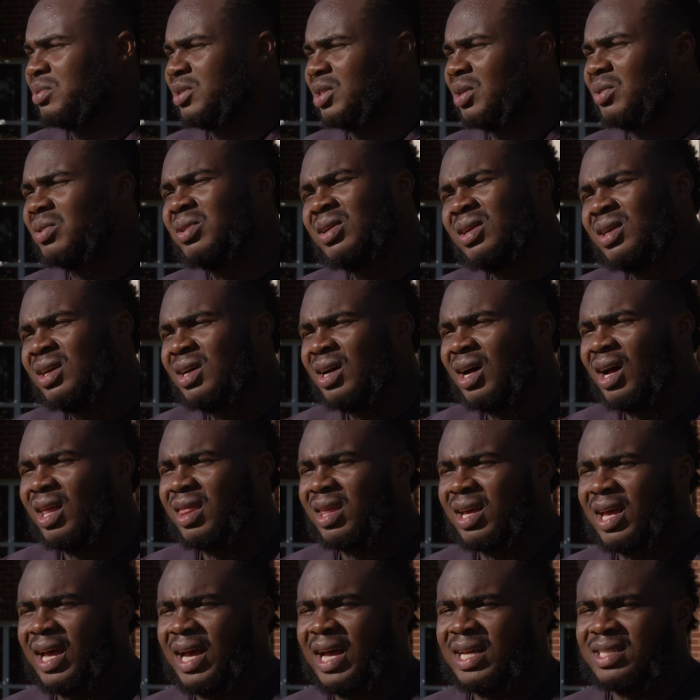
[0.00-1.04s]
So
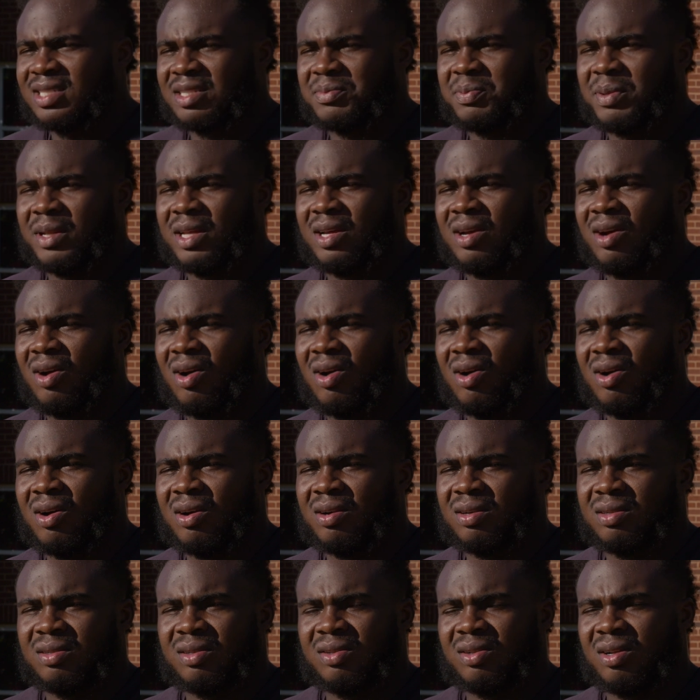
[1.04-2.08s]
other guys that's playing
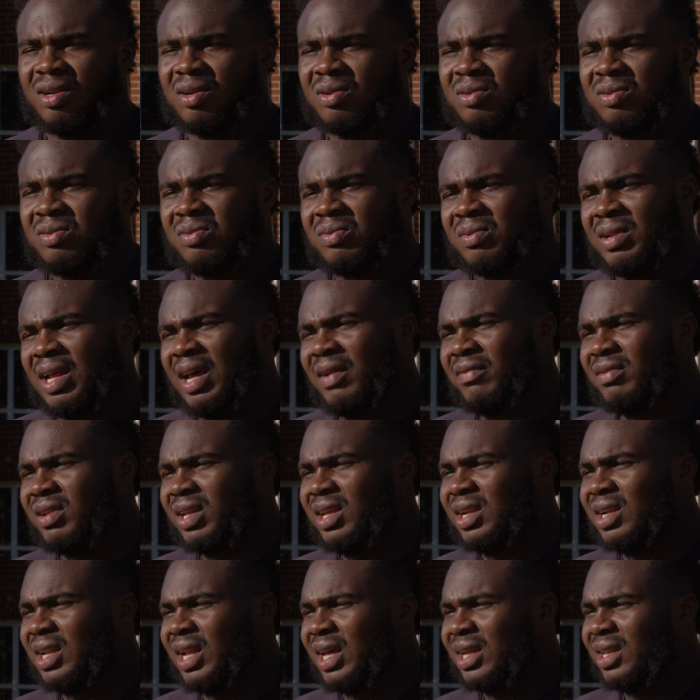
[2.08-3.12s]
hard, you know, would have a
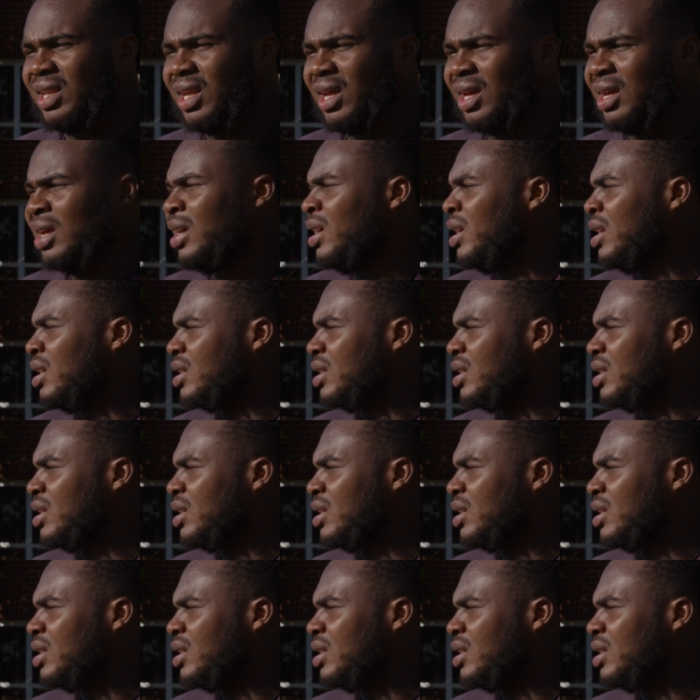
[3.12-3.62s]
leader like that.